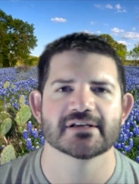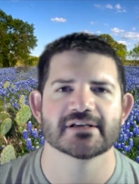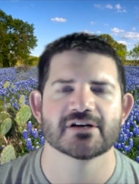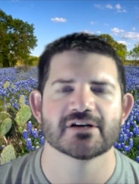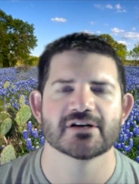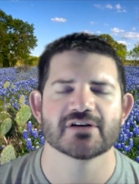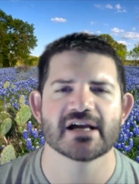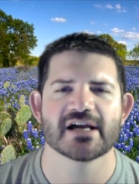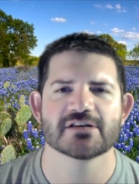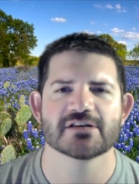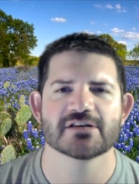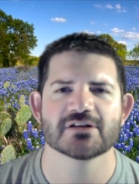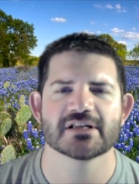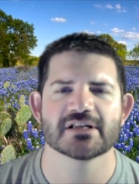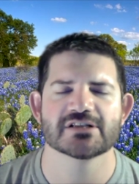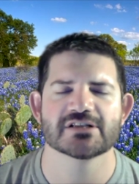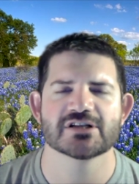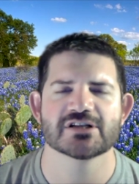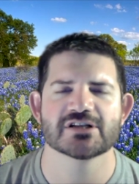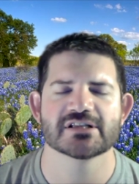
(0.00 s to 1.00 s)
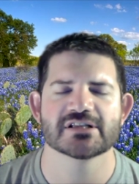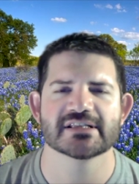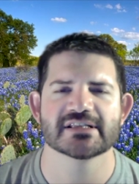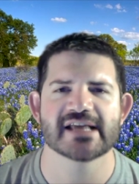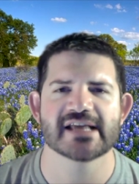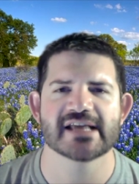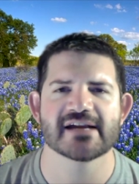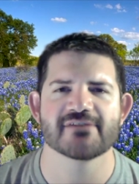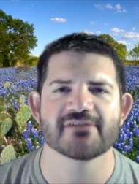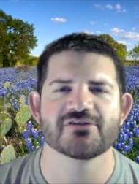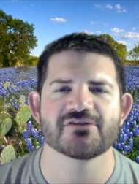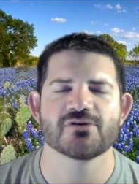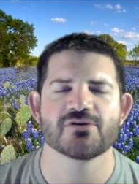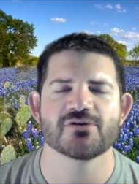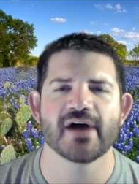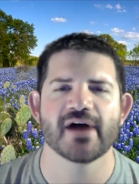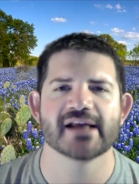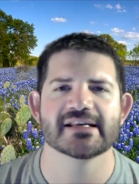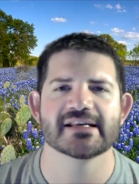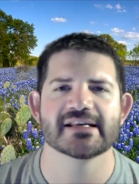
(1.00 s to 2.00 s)
Okay, so let's just take a few
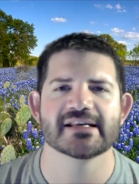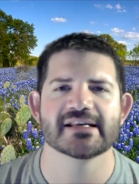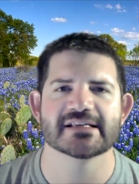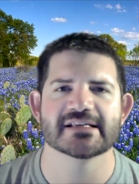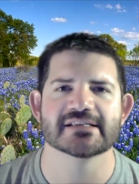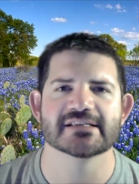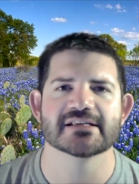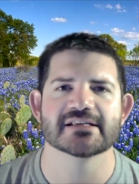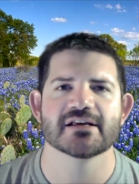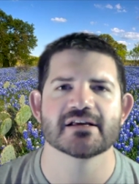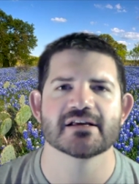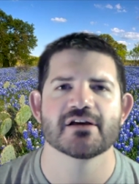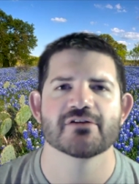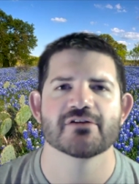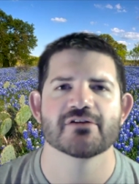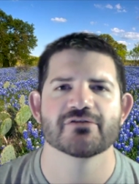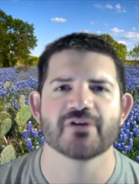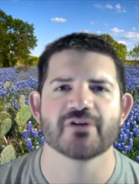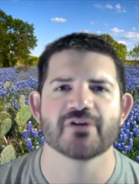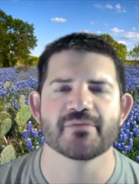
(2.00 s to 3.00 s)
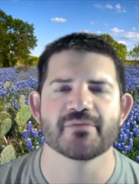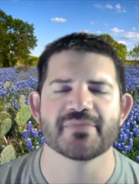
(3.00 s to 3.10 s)
ideas from